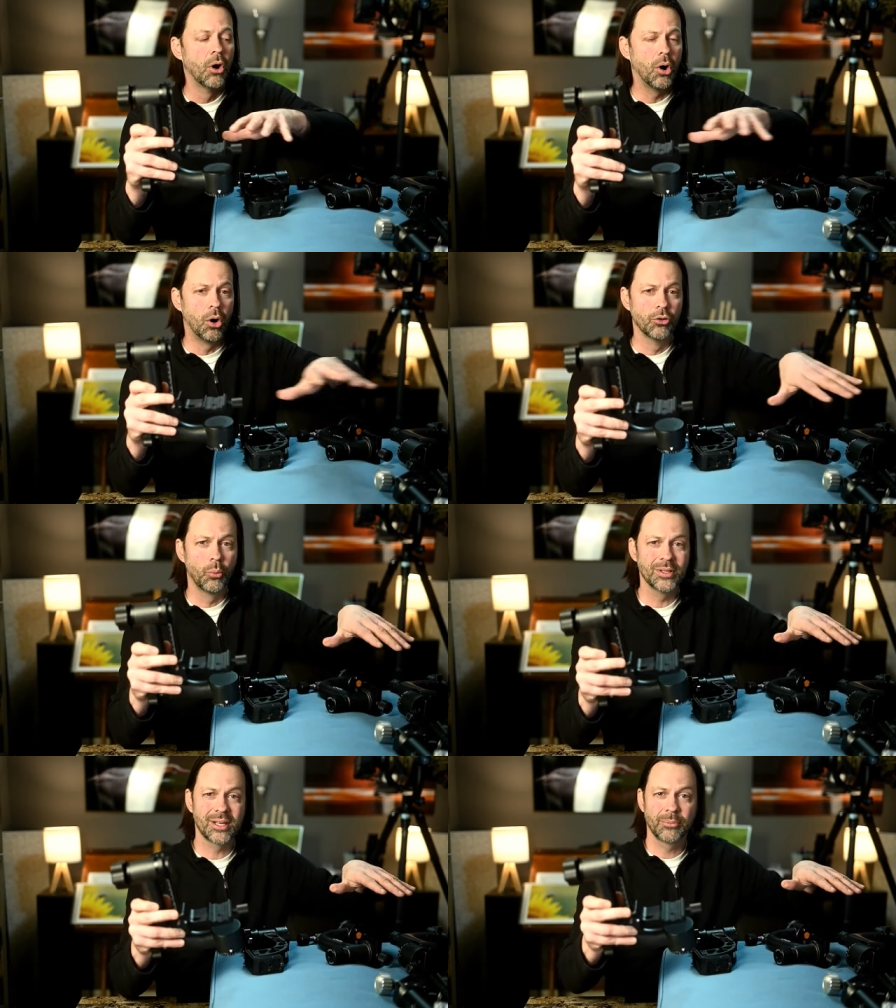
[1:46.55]
All the
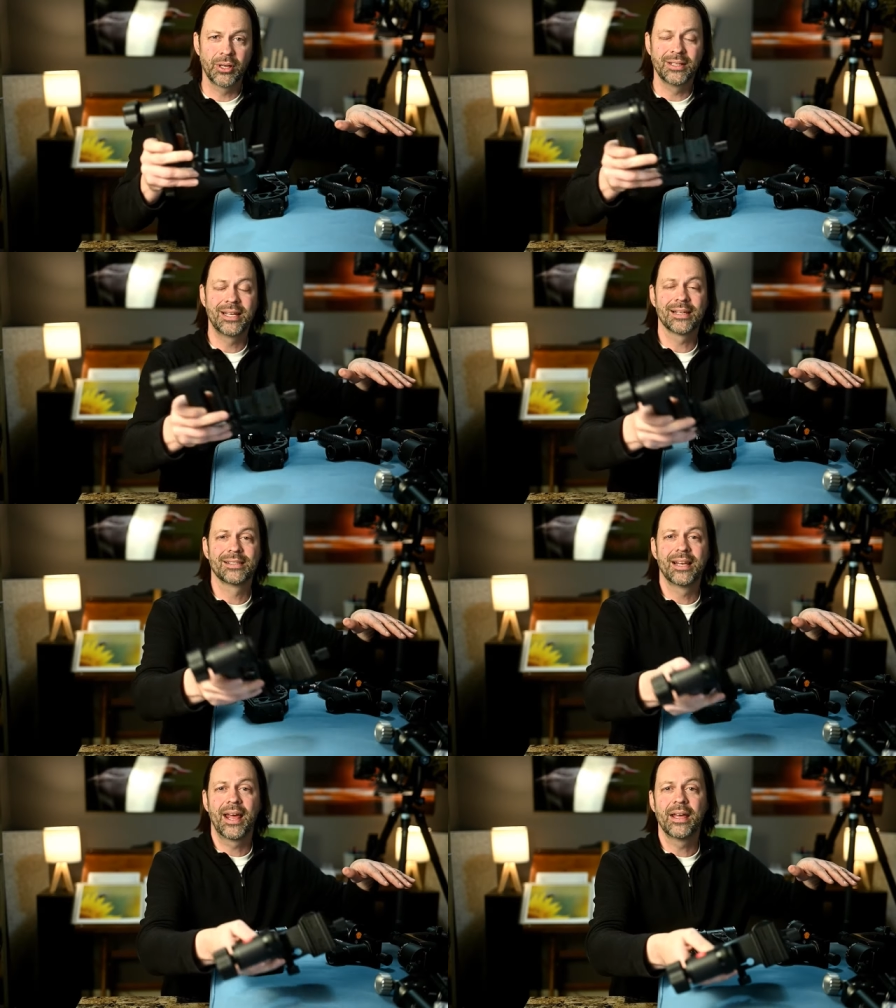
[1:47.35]
ones I'm going to test
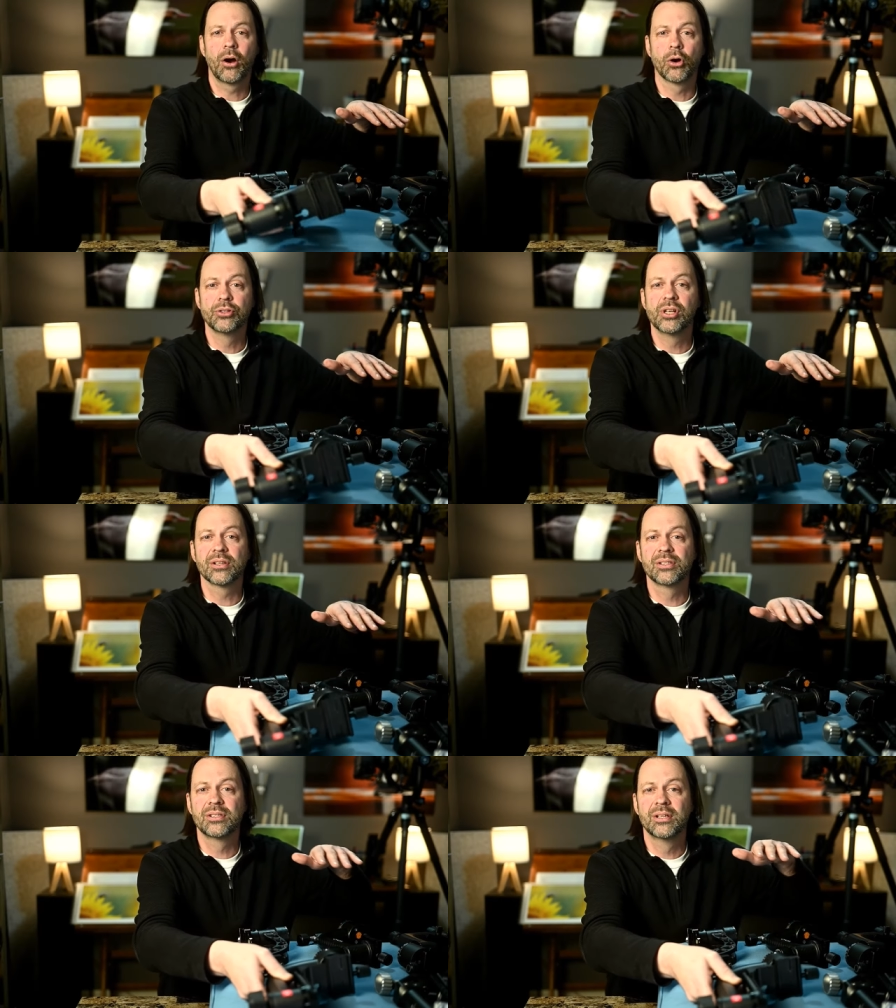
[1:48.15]
today are
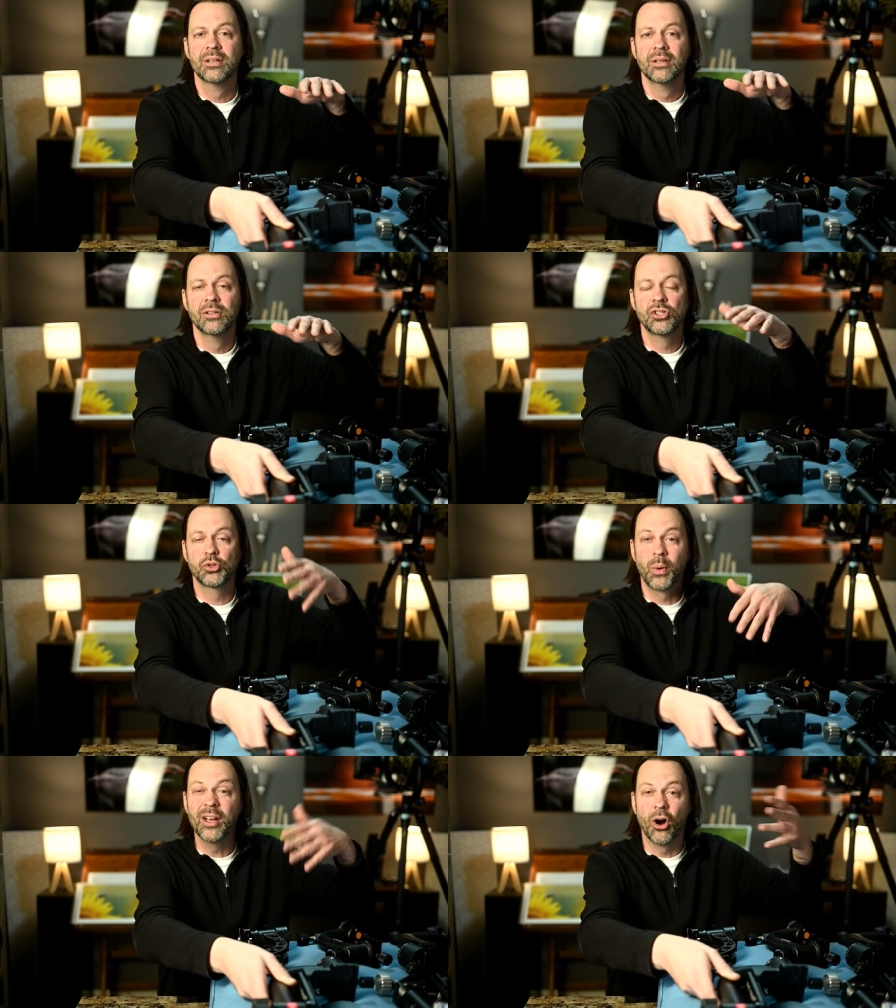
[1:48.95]
just
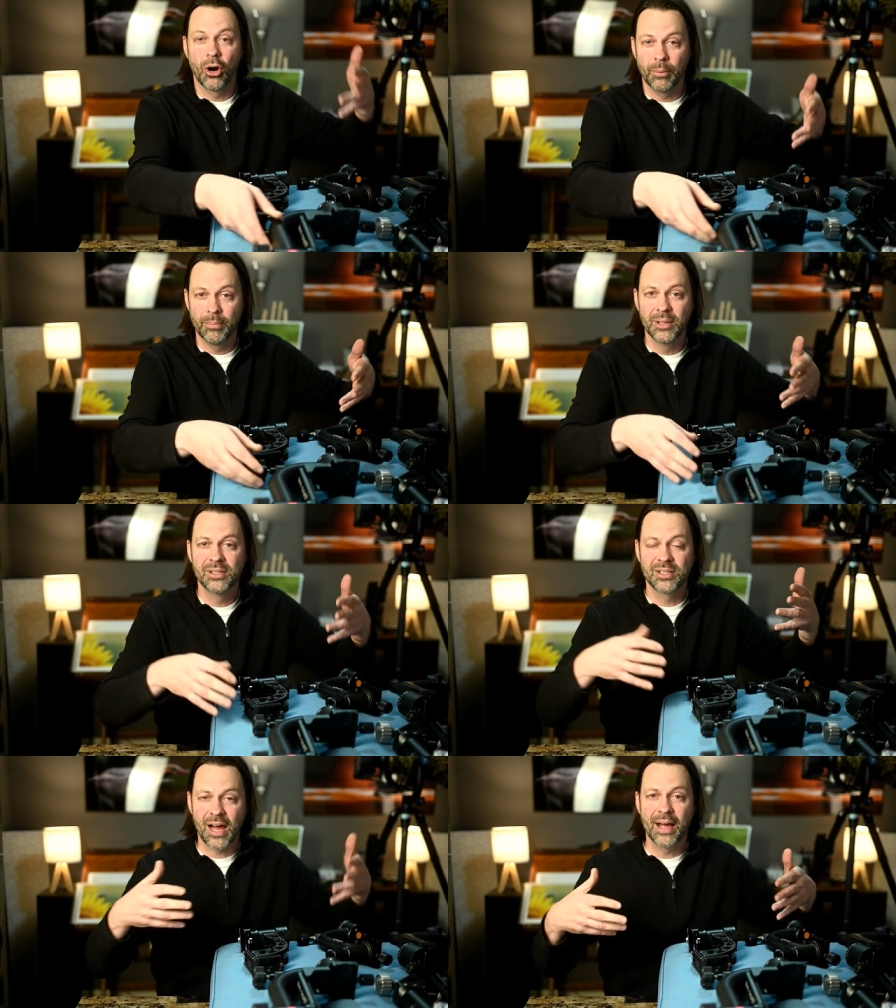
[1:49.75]
swing arm
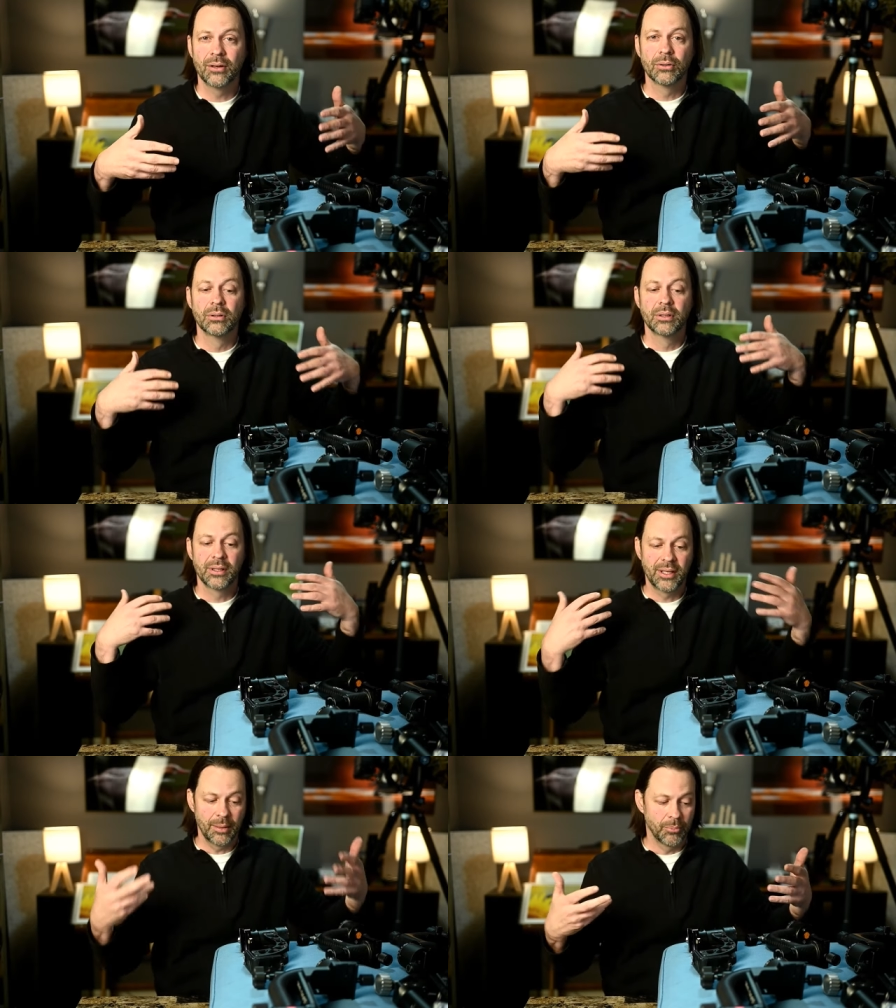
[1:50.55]
style
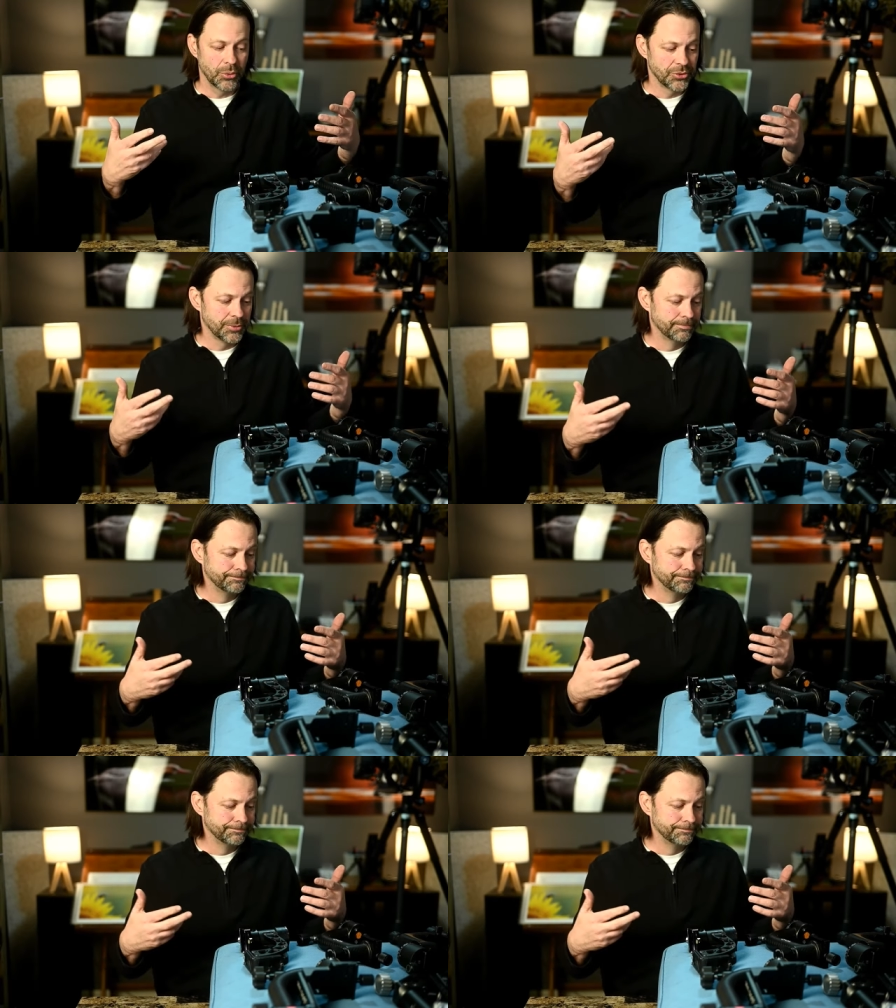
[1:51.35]
gimbals.